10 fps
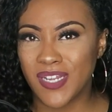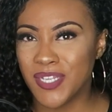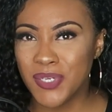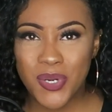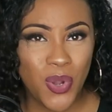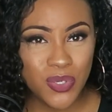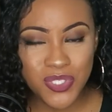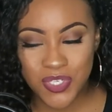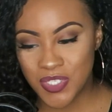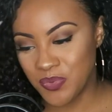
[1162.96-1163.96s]
other
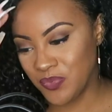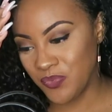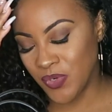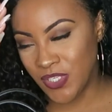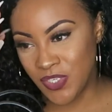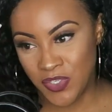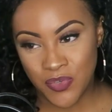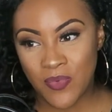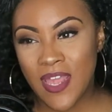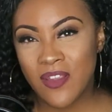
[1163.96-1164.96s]
cultures really
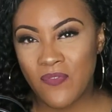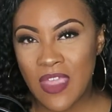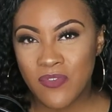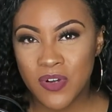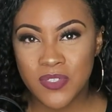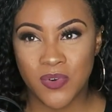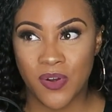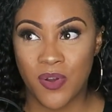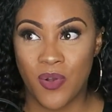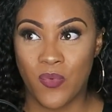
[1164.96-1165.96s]
do wedding favors,
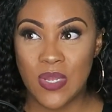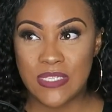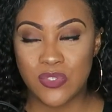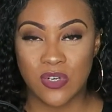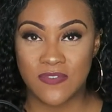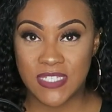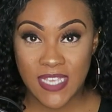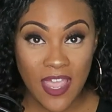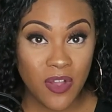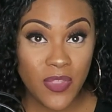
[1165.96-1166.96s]
or on what sort of
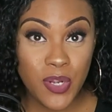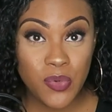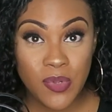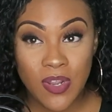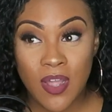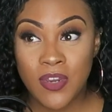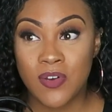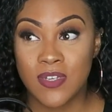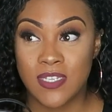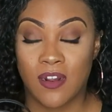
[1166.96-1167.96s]
scale they do it on. You
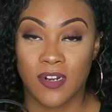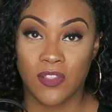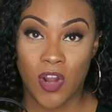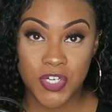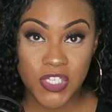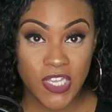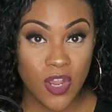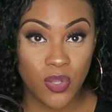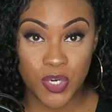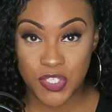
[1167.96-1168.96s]
know, is it on a larger
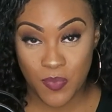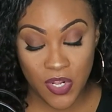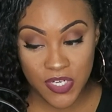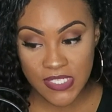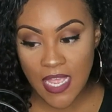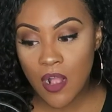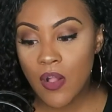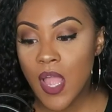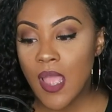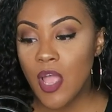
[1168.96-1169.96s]
scale or a smaller
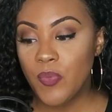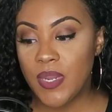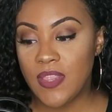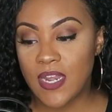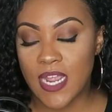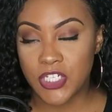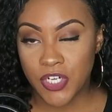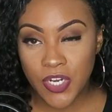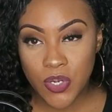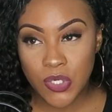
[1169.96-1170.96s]
scale? But in the
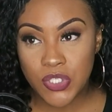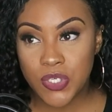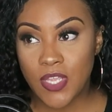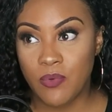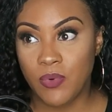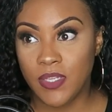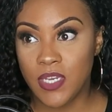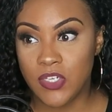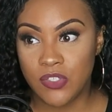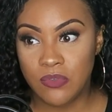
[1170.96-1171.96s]
Nigerian culture, they
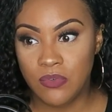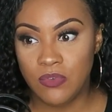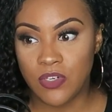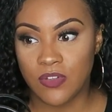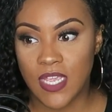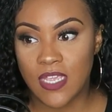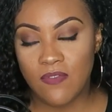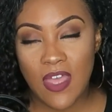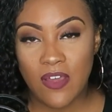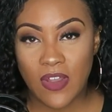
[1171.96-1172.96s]
really do, you know, they
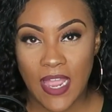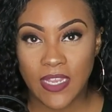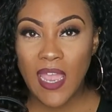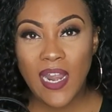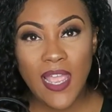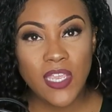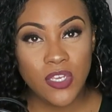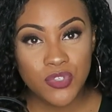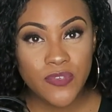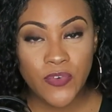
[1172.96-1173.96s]
give out like kind of
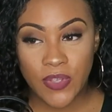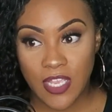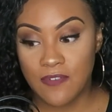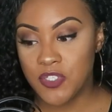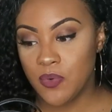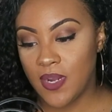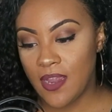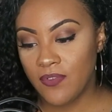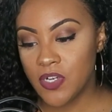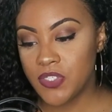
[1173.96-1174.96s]
like useful gifts or
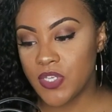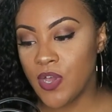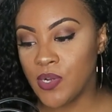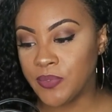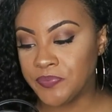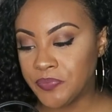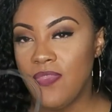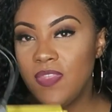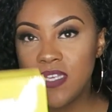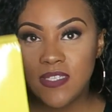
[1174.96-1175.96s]
whatever. So,
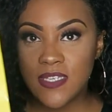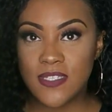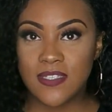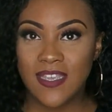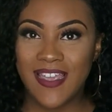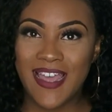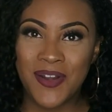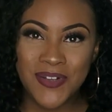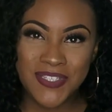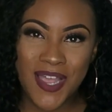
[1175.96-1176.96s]
and this is, I
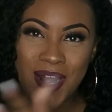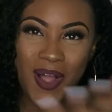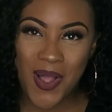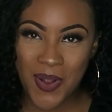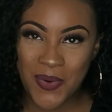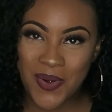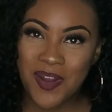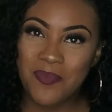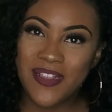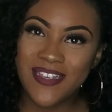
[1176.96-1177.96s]
know it's kind of
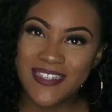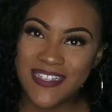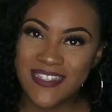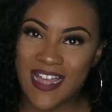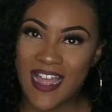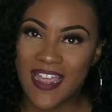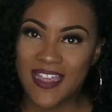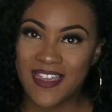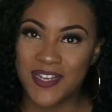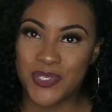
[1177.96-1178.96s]
awkward, but this is
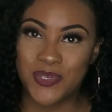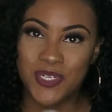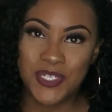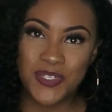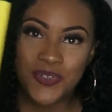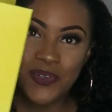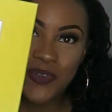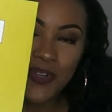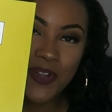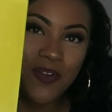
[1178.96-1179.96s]
like a
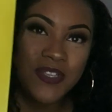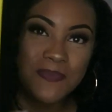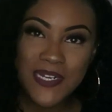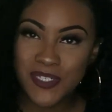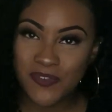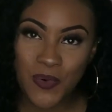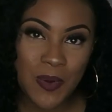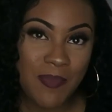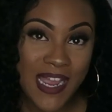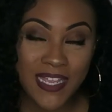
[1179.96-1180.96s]
traditional, you know, especially if we
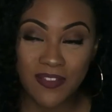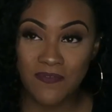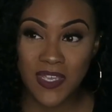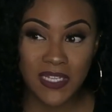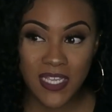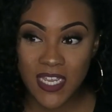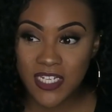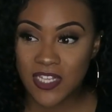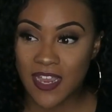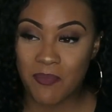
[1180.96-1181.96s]
were back in the
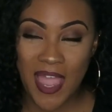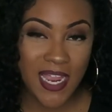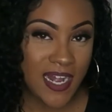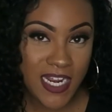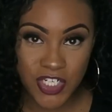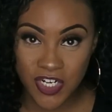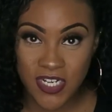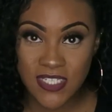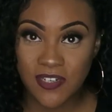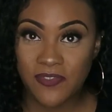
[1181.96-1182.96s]
village, like back in
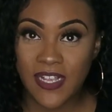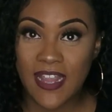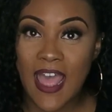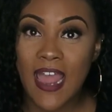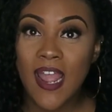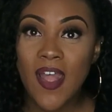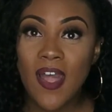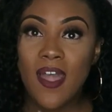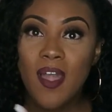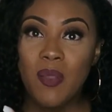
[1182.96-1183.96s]
Nigeria, stuff like that.
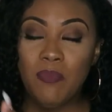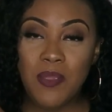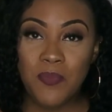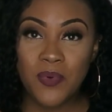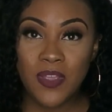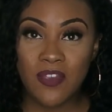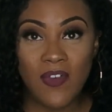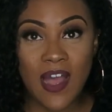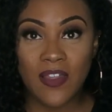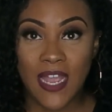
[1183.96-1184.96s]
people
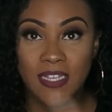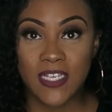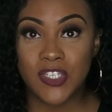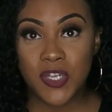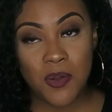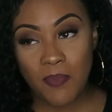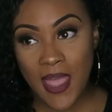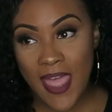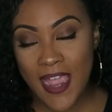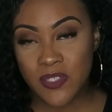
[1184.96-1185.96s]
give out like these tote
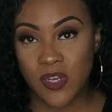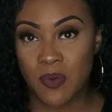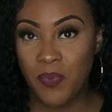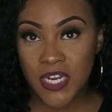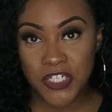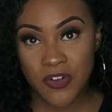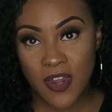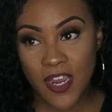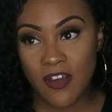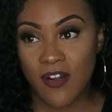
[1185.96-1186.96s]
bags with your picture
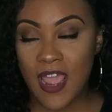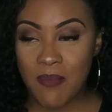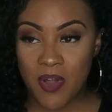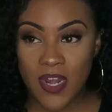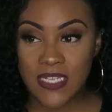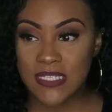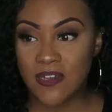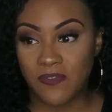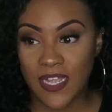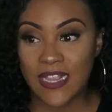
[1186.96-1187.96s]
on it, your name on it, and
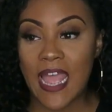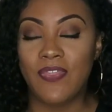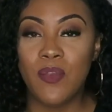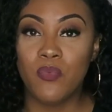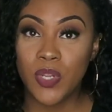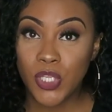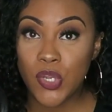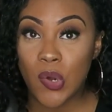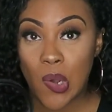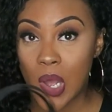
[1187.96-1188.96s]
stuff like that. They really
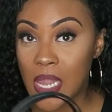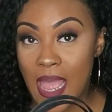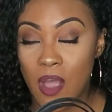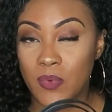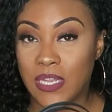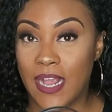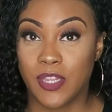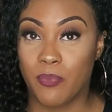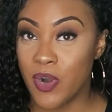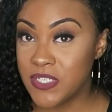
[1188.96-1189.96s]
go all out with like
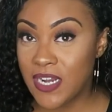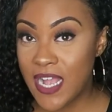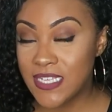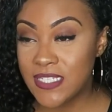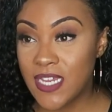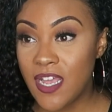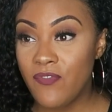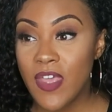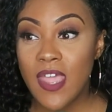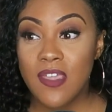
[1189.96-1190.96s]
the personalized
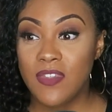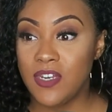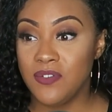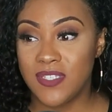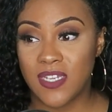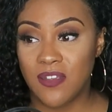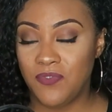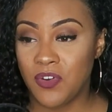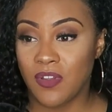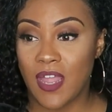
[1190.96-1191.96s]
stuff. They do
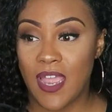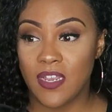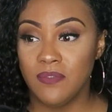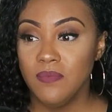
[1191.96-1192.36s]
stuff, you know, like